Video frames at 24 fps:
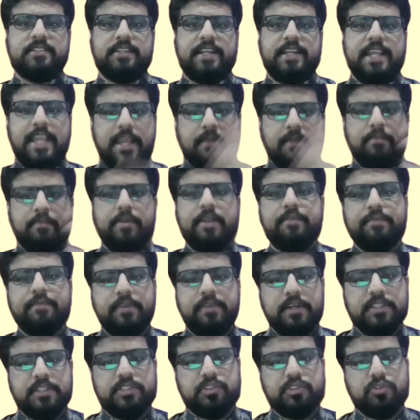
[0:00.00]
TM
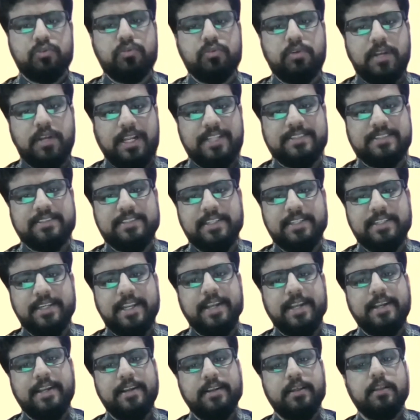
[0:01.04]
refers to
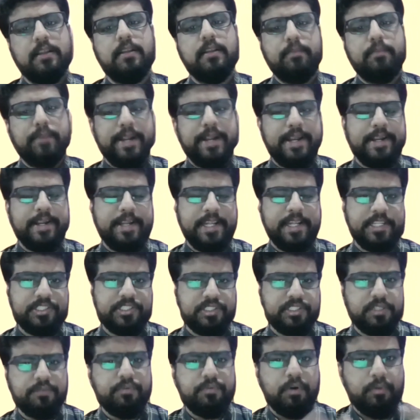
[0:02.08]
transcendental
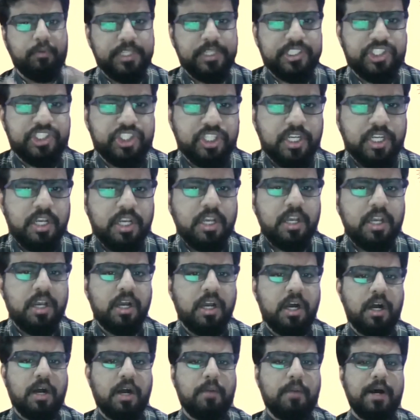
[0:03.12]
meditation, for which
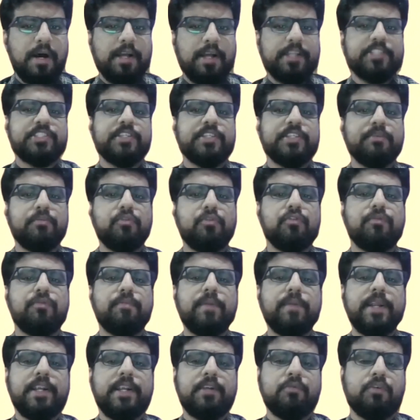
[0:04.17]
Maharishi
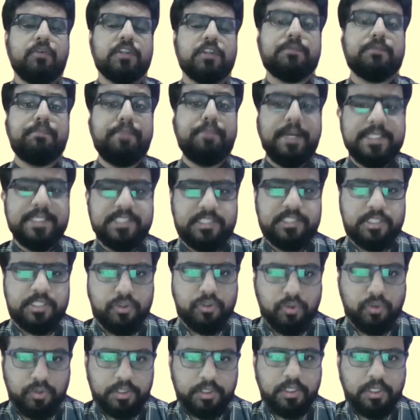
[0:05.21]
movement was best
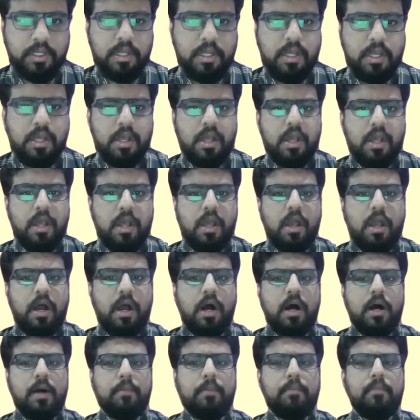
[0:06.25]
known.
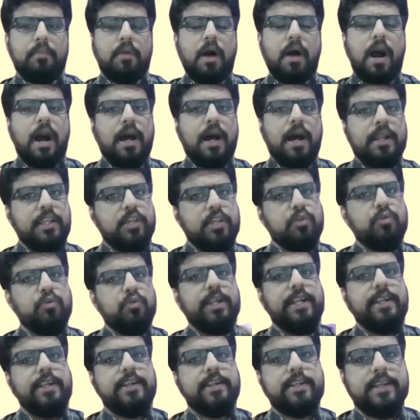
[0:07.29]
Are you
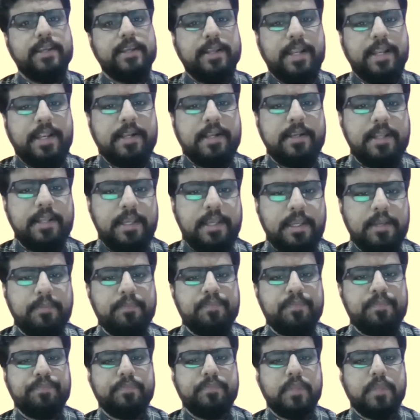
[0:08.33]
integrating
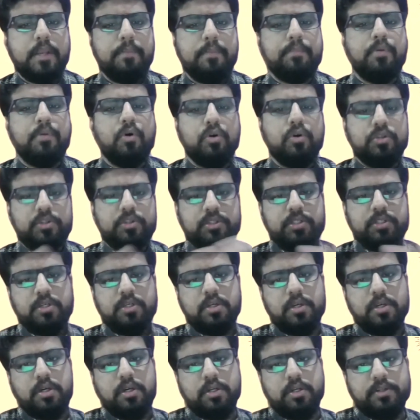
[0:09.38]
both
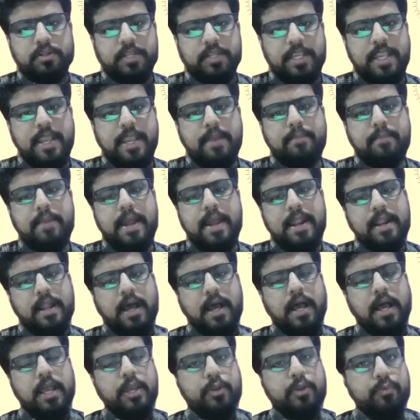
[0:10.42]
TM and
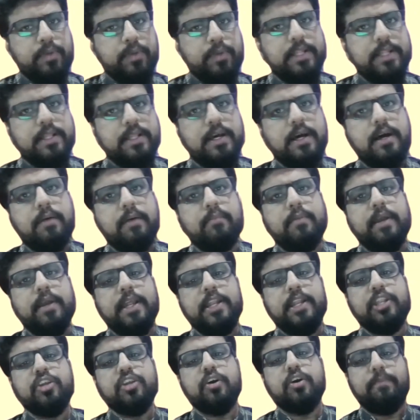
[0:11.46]
Ayurveda
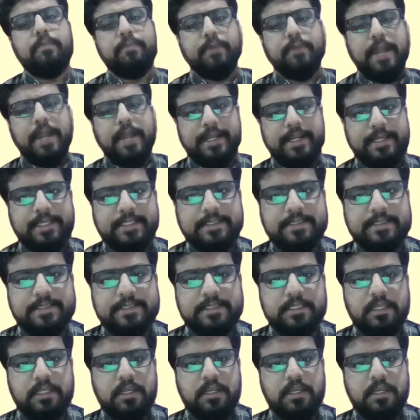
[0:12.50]
in your practice?